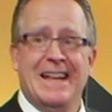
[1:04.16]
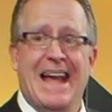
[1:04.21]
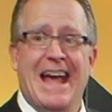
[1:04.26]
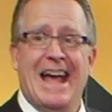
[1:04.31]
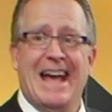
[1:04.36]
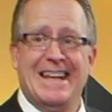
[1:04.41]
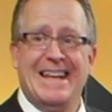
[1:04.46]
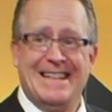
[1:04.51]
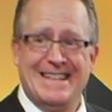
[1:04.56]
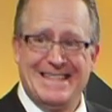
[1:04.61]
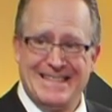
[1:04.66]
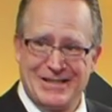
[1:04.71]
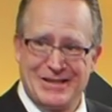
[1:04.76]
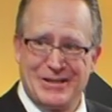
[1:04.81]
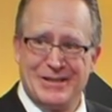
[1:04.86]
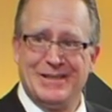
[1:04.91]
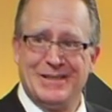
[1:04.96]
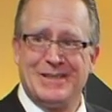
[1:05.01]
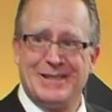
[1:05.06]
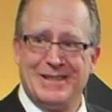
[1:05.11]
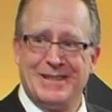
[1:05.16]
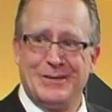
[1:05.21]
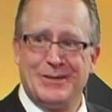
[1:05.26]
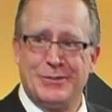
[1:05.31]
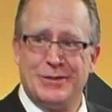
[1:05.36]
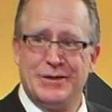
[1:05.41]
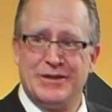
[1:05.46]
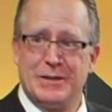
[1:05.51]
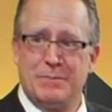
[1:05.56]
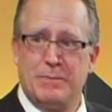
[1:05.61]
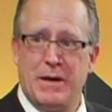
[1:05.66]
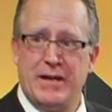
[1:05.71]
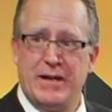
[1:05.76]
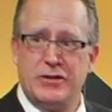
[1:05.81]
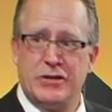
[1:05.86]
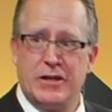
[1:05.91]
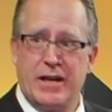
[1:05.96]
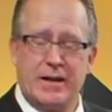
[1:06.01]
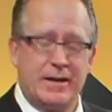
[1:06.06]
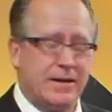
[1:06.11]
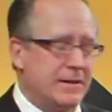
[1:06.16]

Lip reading: addition to the intrinsic paycheck.